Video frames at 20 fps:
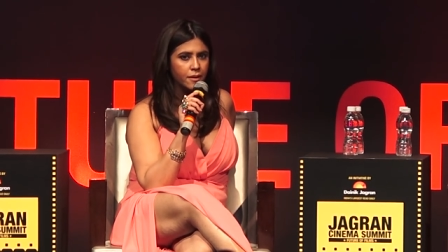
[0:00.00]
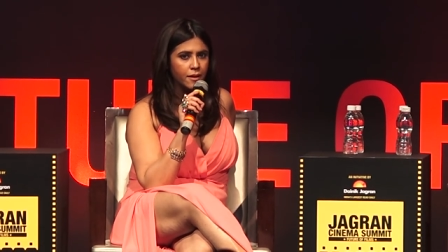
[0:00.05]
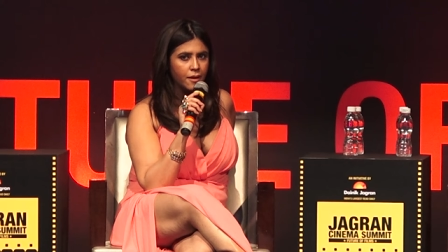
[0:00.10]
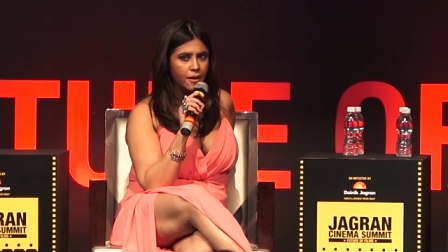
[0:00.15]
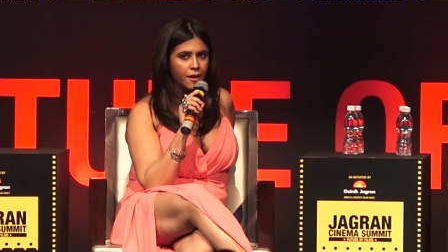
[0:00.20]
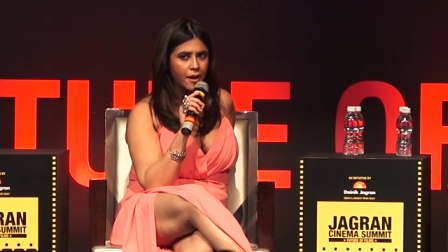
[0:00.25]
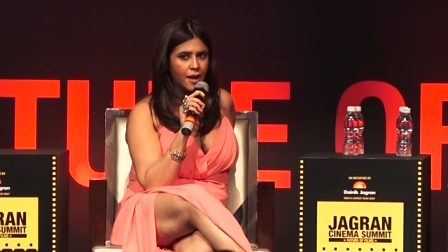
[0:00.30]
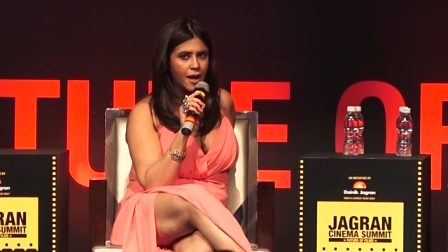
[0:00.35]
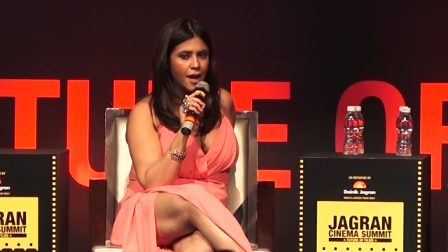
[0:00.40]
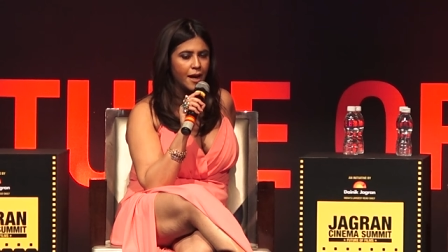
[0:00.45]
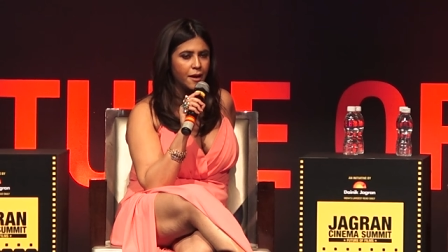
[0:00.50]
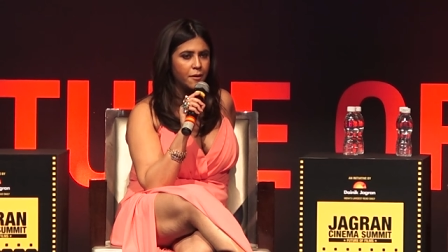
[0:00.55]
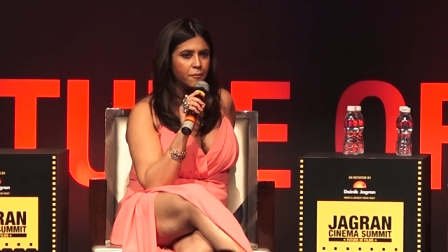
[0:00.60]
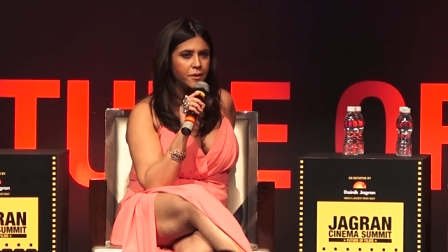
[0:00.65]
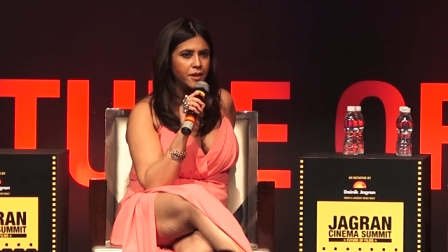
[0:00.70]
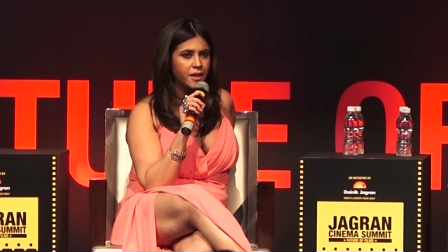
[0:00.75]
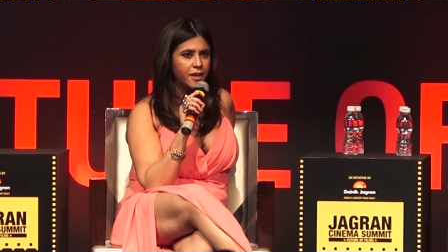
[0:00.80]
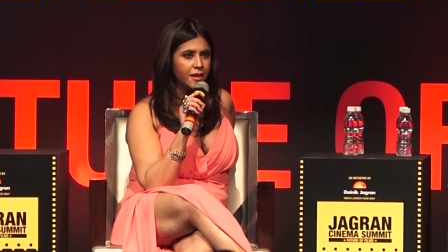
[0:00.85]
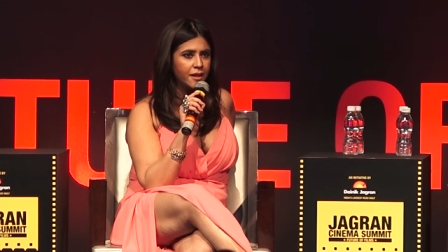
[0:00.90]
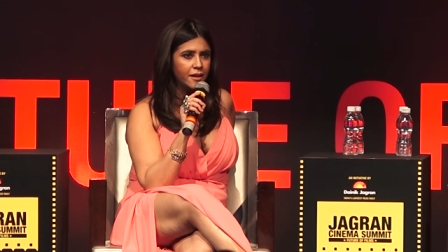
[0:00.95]
Hmm. And
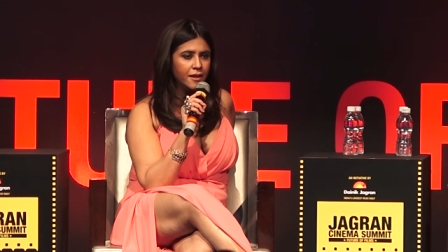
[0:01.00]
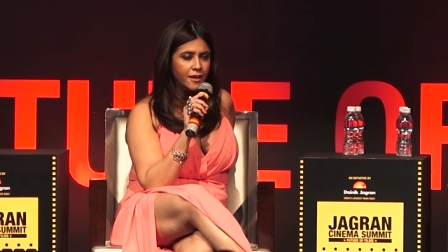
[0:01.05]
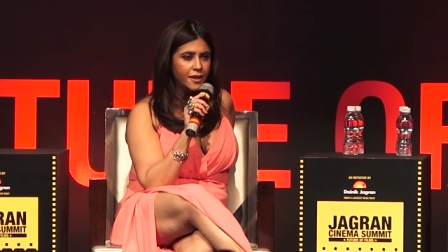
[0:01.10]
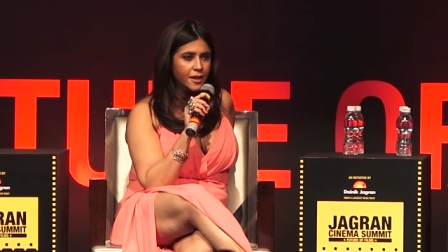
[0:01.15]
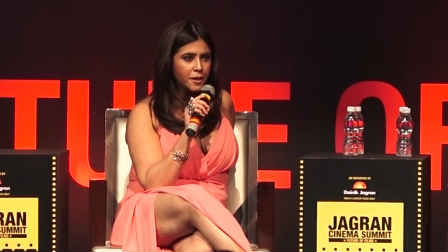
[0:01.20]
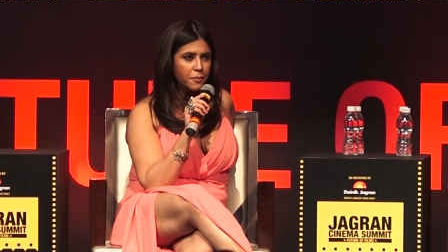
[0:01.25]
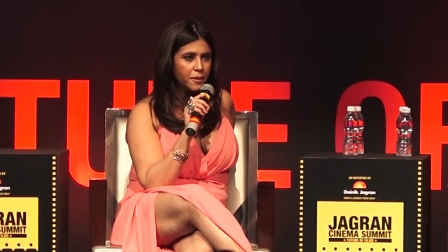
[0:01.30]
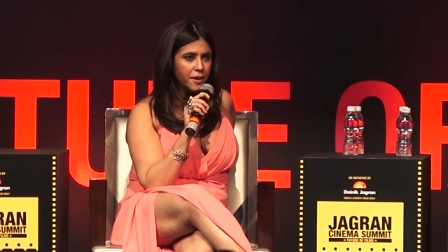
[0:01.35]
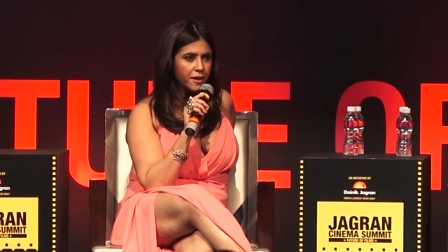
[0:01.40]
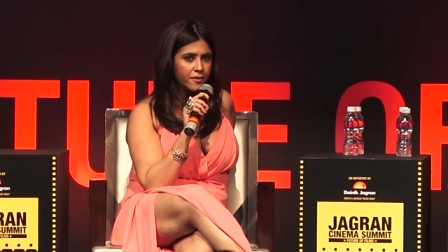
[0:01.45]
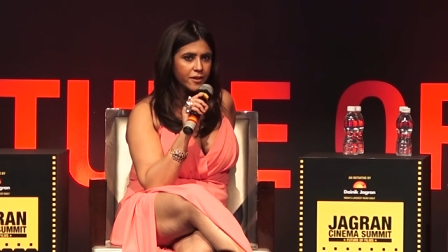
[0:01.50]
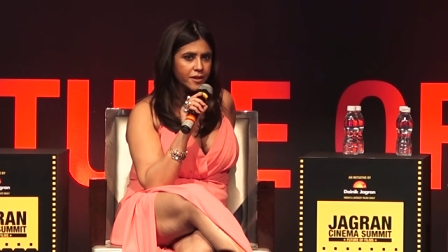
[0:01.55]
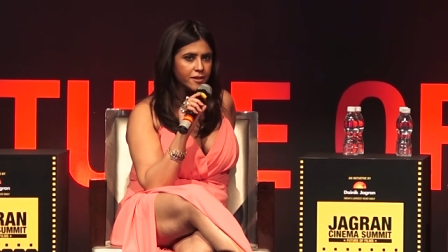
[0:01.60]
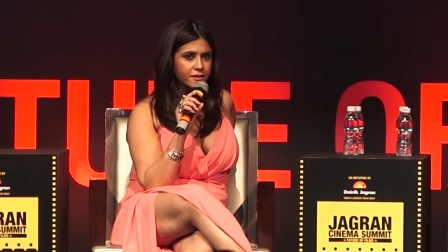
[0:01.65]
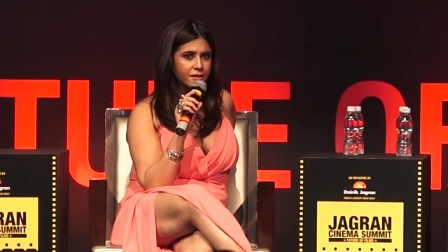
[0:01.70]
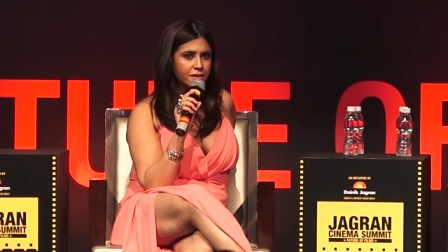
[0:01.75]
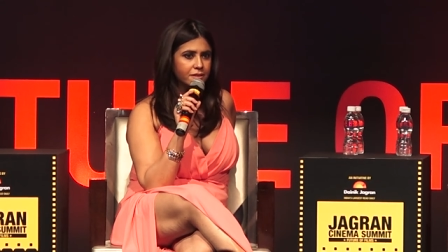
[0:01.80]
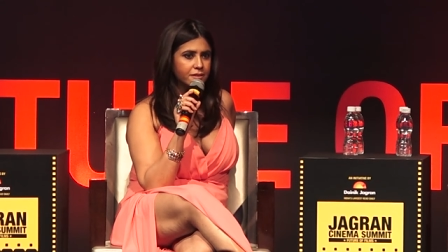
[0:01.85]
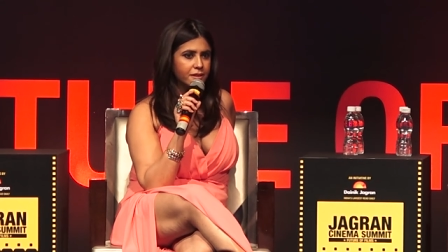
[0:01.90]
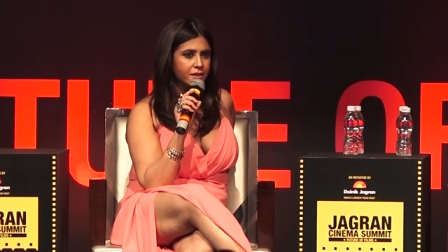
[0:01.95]
we clearly went
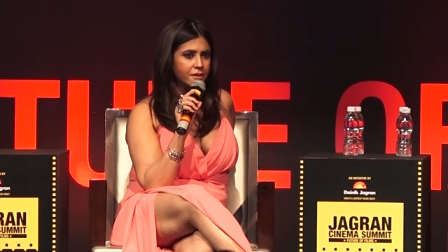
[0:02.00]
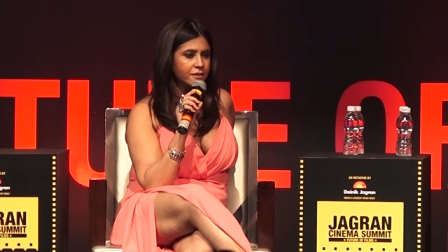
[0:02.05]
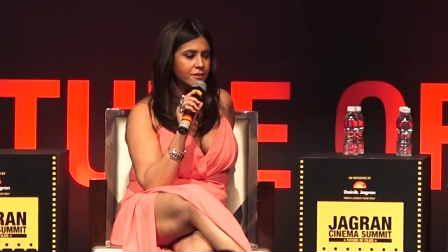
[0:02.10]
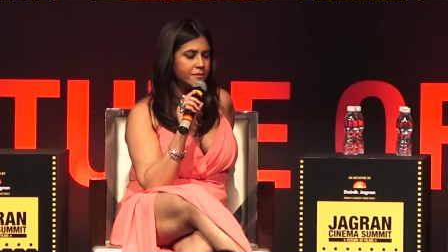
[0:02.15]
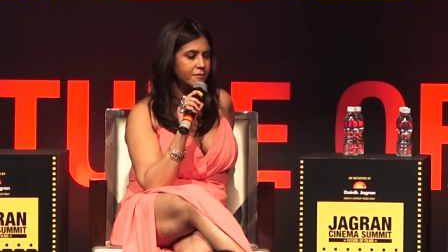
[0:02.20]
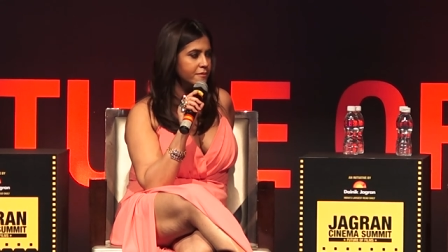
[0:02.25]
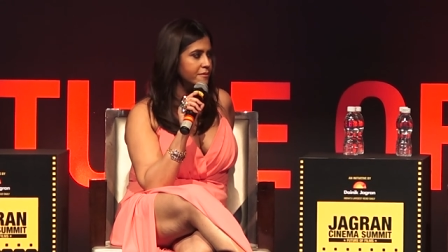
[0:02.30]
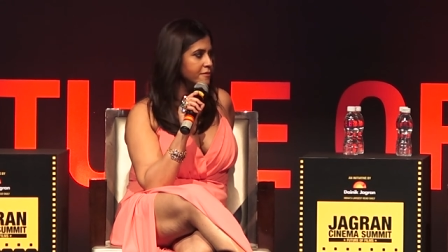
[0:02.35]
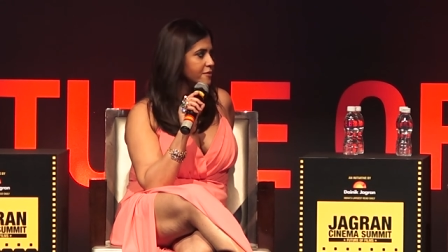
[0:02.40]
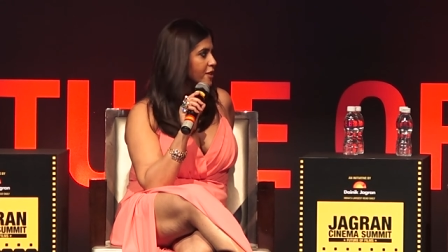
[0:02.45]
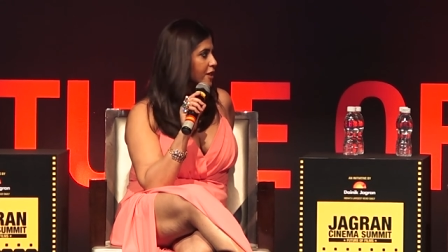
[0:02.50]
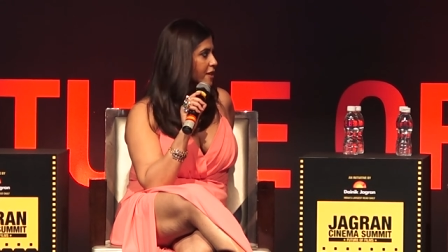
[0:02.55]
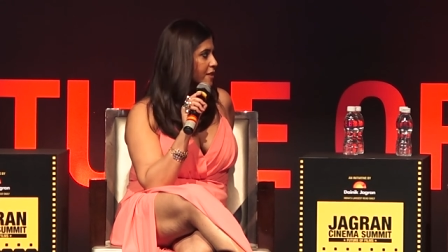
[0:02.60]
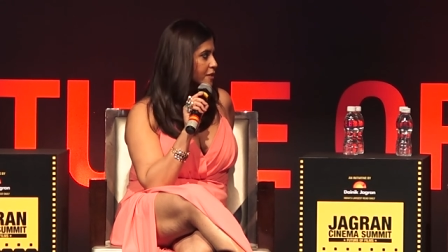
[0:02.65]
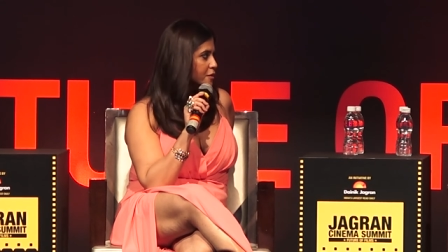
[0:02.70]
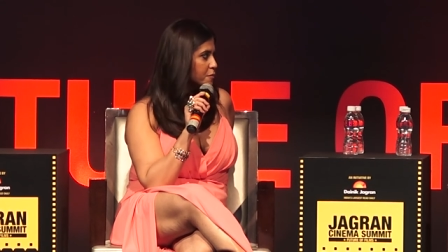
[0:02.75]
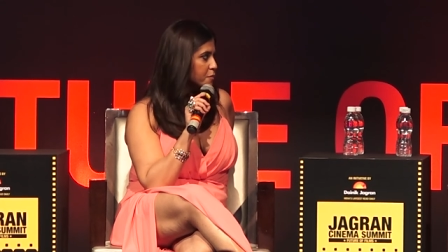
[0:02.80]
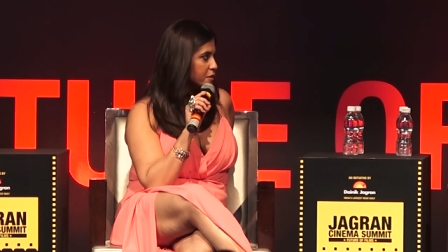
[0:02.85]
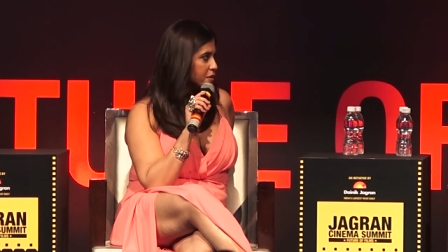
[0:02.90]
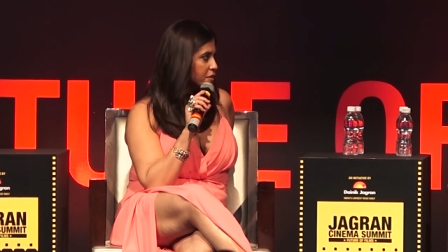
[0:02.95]
racist and
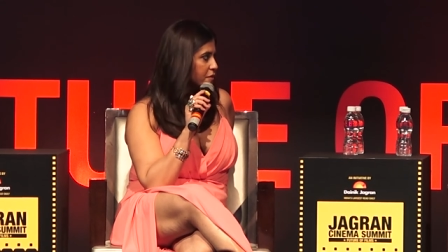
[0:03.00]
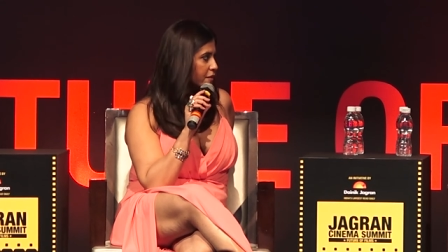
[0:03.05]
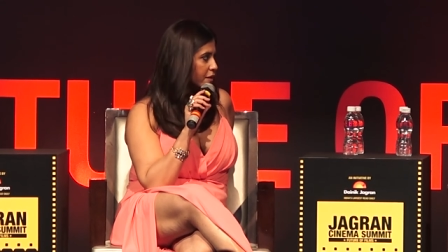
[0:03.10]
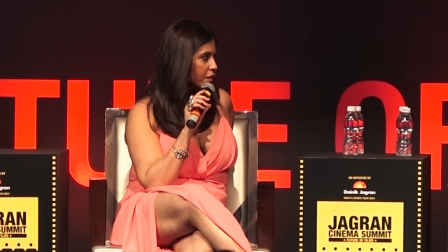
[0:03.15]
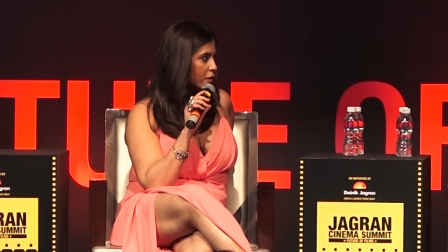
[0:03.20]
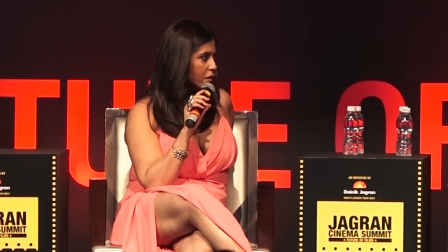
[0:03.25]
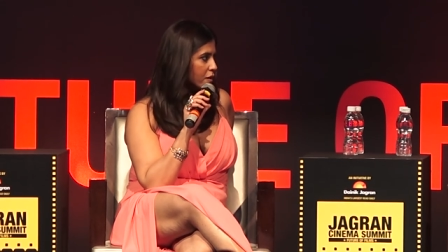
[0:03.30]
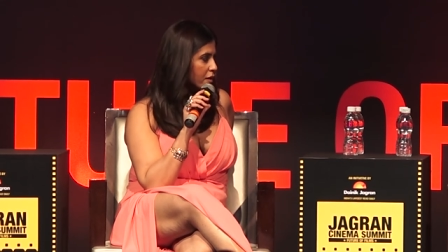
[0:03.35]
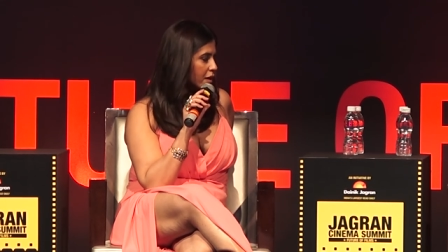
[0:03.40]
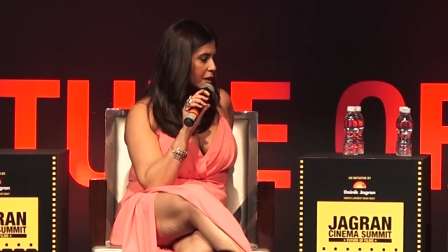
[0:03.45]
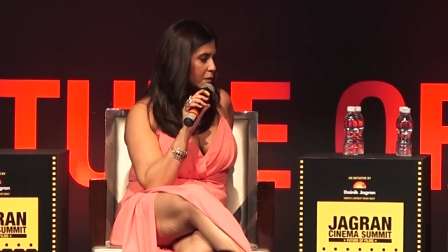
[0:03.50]
gender specific on her.